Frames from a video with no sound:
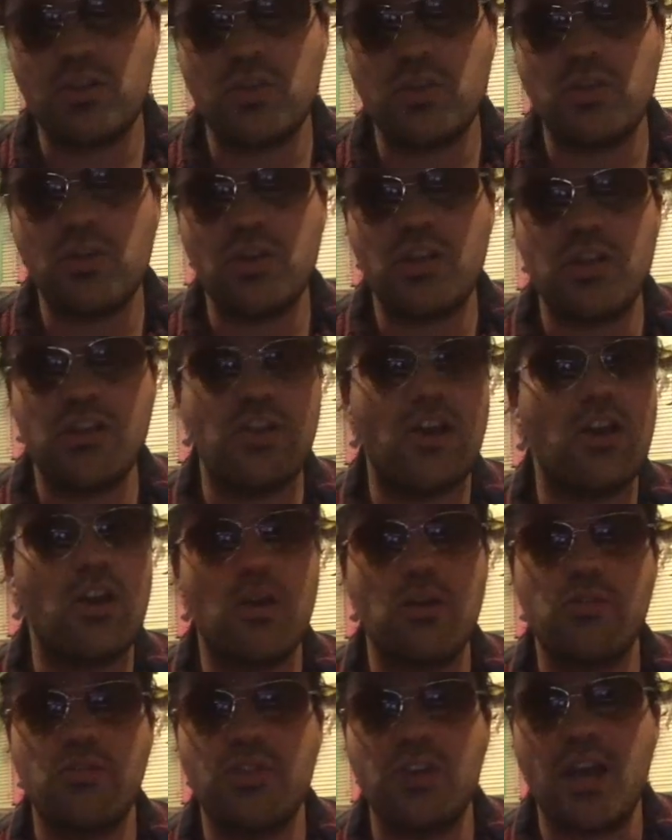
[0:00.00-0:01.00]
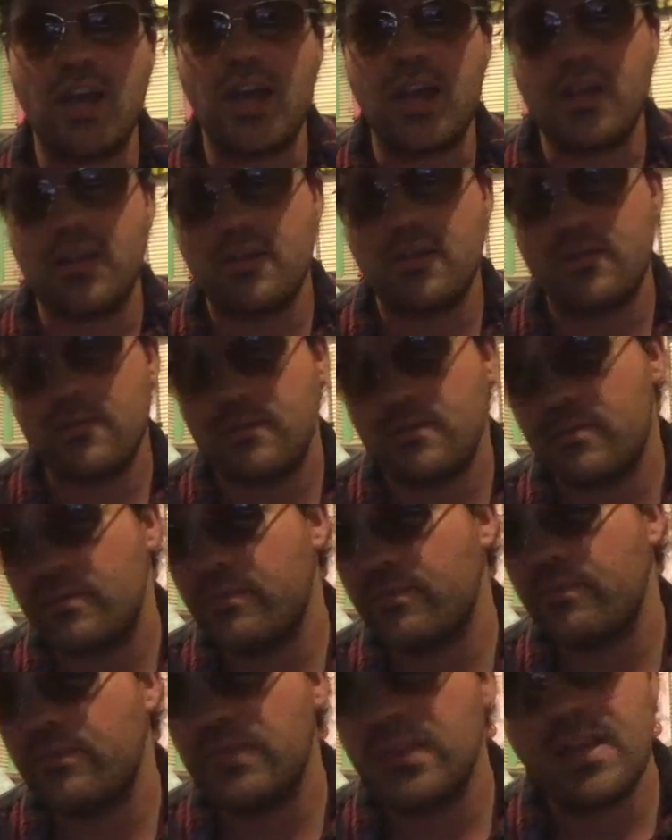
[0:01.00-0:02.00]
good. He's on our side.
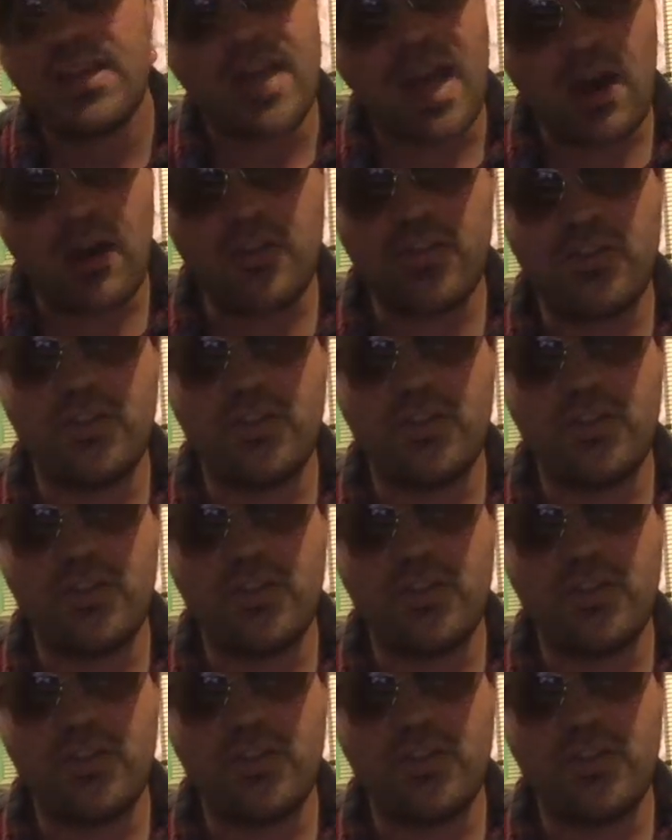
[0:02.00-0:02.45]
How does